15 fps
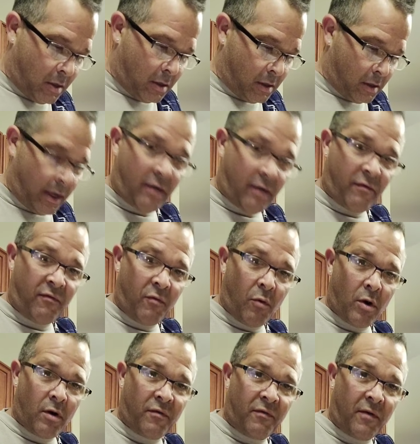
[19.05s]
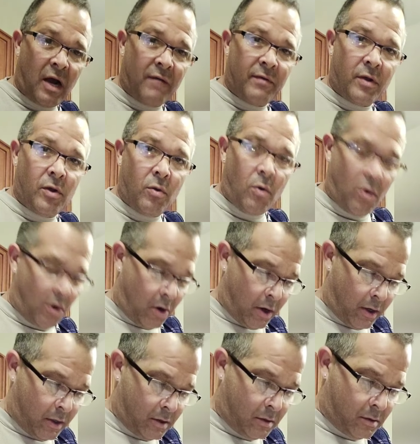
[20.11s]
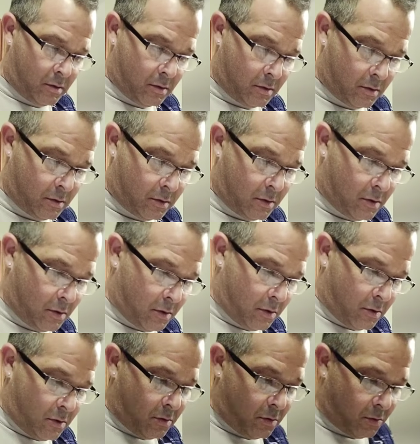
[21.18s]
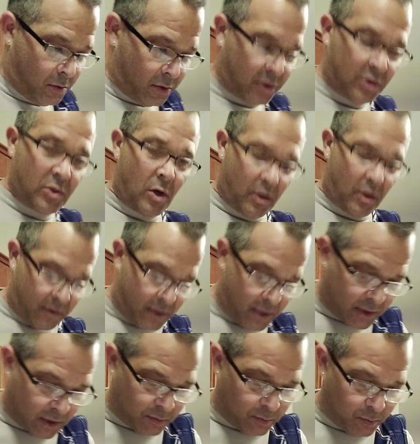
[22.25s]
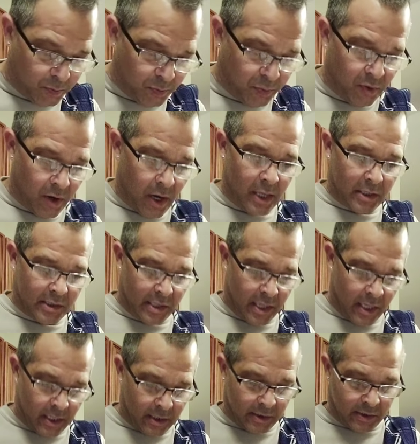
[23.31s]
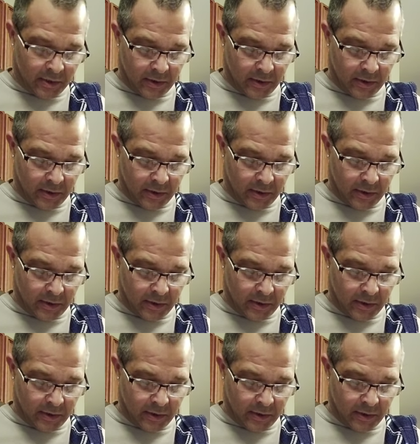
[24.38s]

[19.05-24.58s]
like 4 or 5 of you on, we'll start this process.